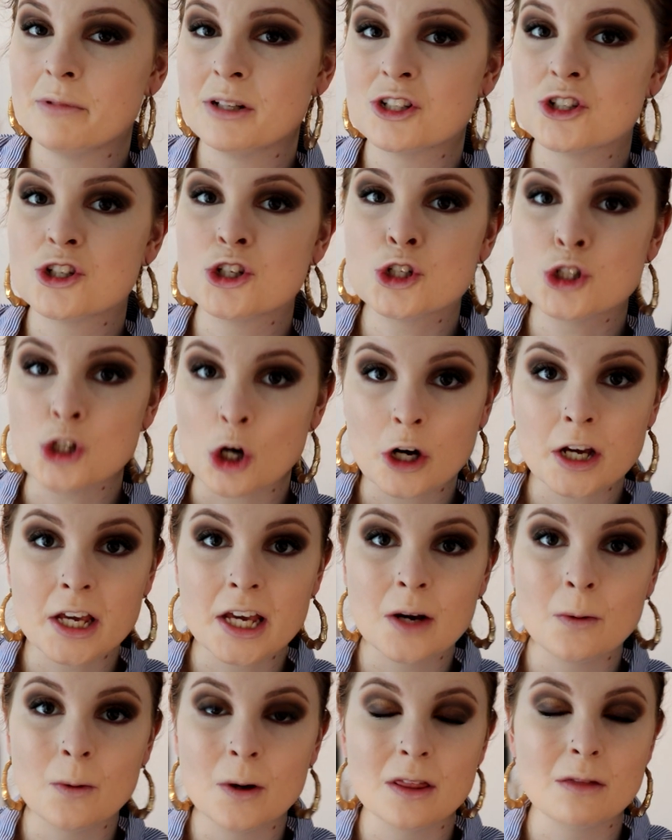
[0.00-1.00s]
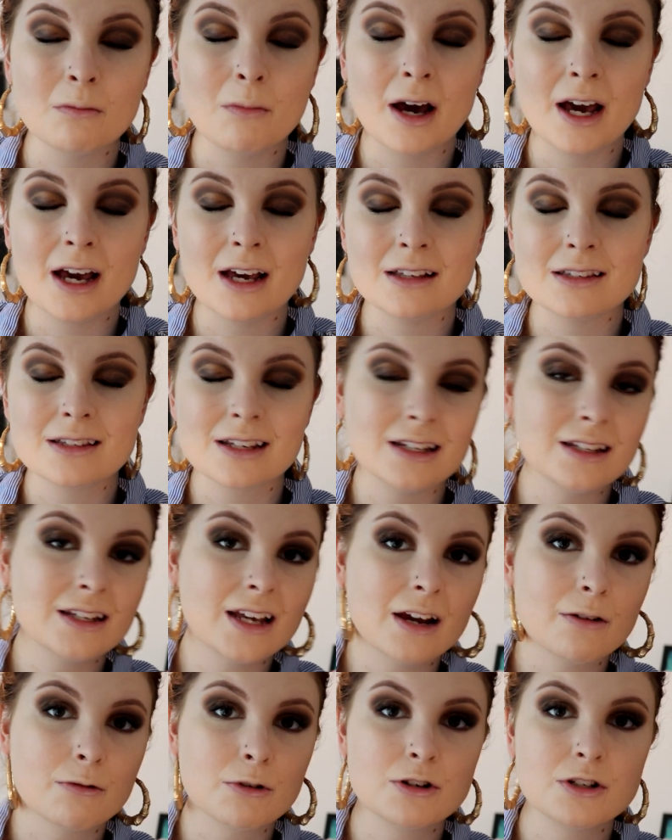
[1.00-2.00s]
been shocking with my
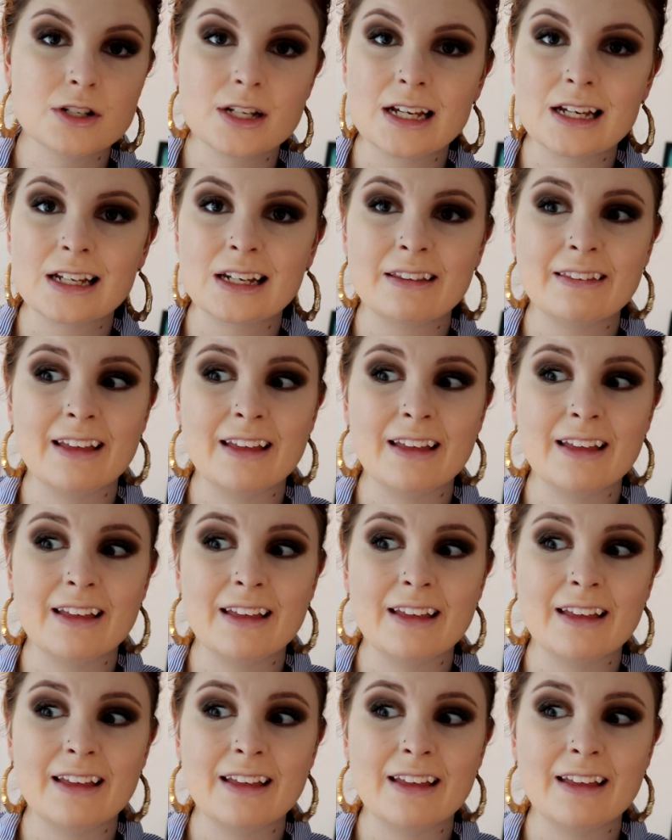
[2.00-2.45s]
skincare routine